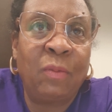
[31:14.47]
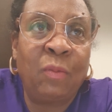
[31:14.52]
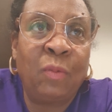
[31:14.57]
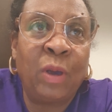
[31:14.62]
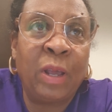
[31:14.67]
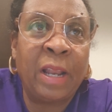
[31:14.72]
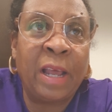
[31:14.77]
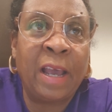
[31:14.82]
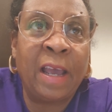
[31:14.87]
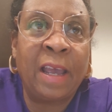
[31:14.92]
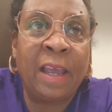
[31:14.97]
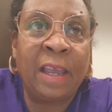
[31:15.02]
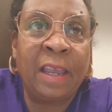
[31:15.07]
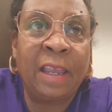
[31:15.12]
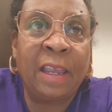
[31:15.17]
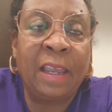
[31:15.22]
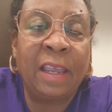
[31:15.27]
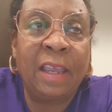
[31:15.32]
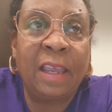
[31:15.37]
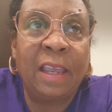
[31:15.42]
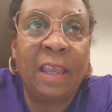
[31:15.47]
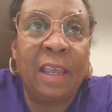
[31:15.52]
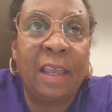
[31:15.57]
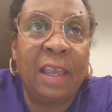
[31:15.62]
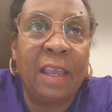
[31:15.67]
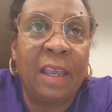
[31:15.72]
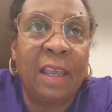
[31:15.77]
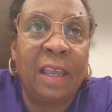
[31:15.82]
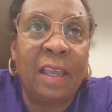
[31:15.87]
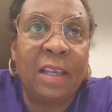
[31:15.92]
when I
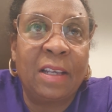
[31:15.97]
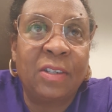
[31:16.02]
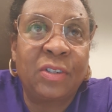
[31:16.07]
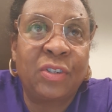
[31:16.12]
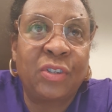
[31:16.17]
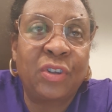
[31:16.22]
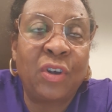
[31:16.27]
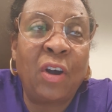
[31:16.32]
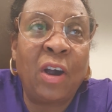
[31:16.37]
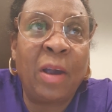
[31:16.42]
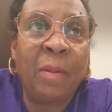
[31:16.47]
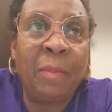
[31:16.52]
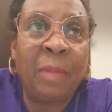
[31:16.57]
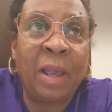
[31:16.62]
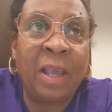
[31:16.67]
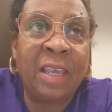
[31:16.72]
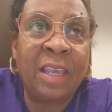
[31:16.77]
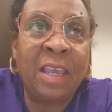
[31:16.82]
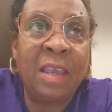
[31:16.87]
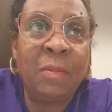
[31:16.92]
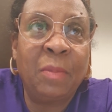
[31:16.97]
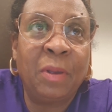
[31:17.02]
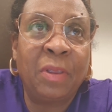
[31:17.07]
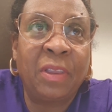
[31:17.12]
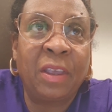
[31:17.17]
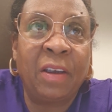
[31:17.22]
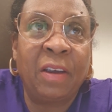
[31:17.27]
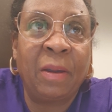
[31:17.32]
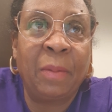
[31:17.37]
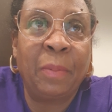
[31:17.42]
start my
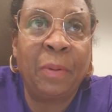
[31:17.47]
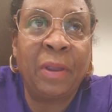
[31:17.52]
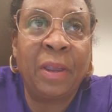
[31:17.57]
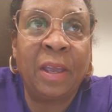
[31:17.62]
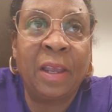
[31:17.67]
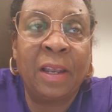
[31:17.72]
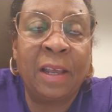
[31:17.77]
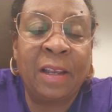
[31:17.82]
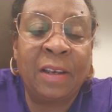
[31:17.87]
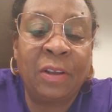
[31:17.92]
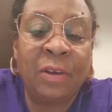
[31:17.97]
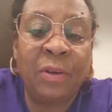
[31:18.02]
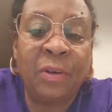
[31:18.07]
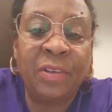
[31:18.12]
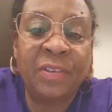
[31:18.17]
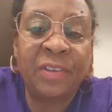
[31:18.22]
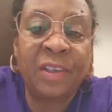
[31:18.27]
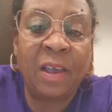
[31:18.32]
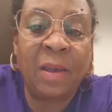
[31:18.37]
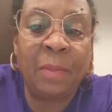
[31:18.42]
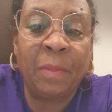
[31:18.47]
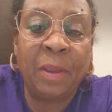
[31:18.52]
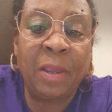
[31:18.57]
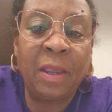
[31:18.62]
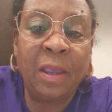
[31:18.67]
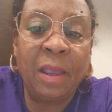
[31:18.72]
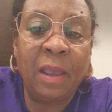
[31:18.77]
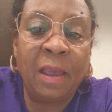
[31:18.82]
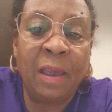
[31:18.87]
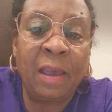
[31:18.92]
chemotherapy, and I know it's
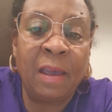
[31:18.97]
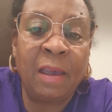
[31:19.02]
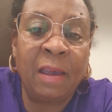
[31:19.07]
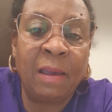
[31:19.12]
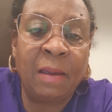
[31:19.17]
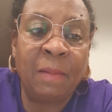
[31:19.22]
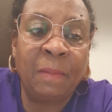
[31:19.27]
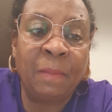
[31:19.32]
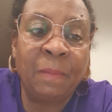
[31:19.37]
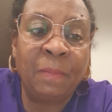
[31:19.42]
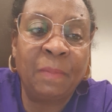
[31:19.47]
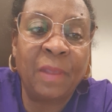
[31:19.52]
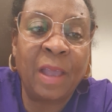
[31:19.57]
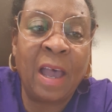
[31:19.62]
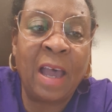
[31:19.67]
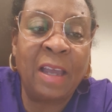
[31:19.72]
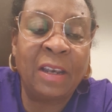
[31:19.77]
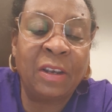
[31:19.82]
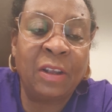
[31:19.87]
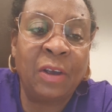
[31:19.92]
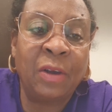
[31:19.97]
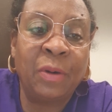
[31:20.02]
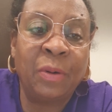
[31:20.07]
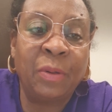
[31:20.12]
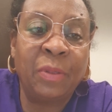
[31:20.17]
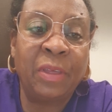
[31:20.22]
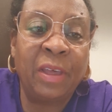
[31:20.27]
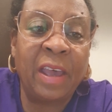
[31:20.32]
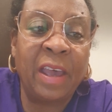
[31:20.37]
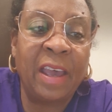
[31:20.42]
coming, I know
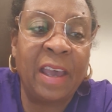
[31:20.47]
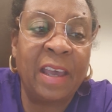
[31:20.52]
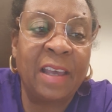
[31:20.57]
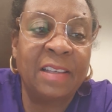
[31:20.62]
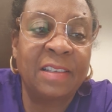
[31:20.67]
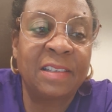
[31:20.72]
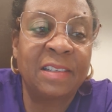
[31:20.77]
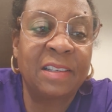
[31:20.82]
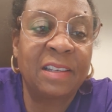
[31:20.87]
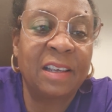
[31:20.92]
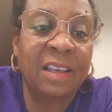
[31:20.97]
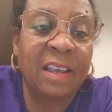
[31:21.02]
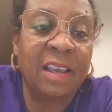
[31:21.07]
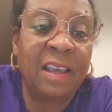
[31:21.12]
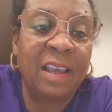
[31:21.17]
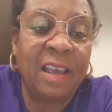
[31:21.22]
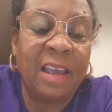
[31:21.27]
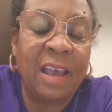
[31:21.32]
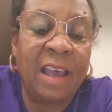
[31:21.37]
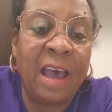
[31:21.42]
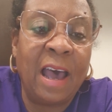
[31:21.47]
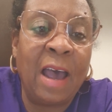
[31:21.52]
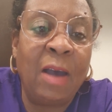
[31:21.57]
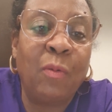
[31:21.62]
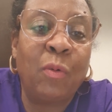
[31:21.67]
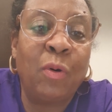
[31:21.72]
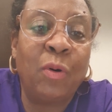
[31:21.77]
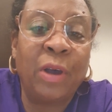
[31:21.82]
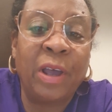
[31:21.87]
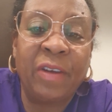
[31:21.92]
that I
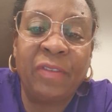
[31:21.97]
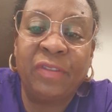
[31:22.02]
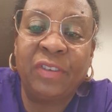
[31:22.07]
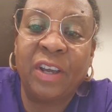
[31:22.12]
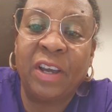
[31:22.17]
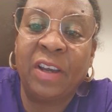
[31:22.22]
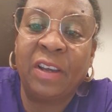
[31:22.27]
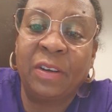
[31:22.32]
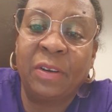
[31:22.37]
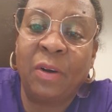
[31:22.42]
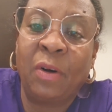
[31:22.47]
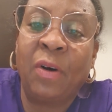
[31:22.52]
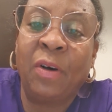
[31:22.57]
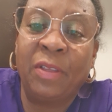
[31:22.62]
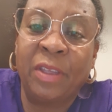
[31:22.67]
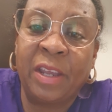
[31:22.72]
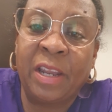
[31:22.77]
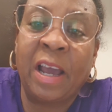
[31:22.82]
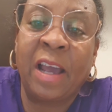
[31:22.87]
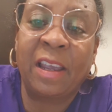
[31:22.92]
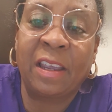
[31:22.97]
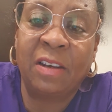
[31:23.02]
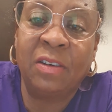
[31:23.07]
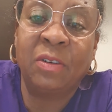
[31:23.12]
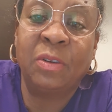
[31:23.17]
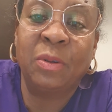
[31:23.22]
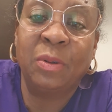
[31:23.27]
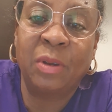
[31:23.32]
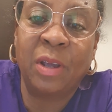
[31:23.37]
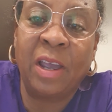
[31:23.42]
will have done all that I can
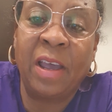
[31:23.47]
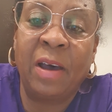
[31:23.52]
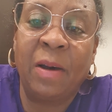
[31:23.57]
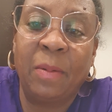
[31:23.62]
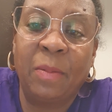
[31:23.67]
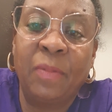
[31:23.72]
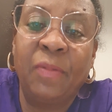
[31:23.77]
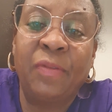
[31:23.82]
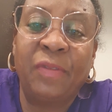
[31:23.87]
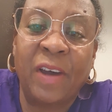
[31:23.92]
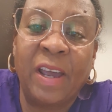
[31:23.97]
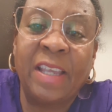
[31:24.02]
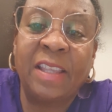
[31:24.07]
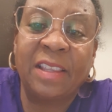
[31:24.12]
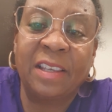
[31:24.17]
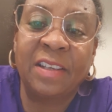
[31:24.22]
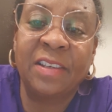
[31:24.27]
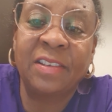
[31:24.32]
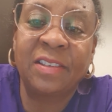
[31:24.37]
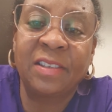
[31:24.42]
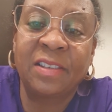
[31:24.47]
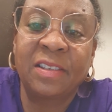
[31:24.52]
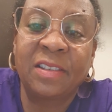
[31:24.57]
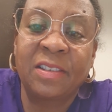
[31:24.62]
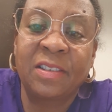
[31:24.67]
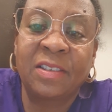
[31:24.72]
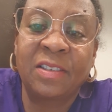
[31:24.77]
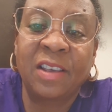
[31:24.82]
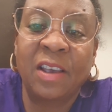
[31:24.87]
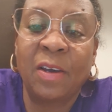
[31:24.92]
do to help fight this.
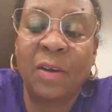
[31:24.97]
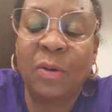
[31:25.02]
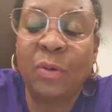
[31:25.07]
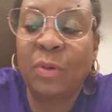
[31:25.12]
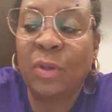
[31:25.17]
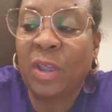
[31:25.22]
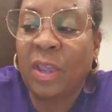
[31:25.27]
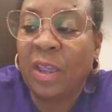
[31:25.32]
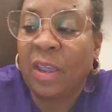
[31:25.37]
So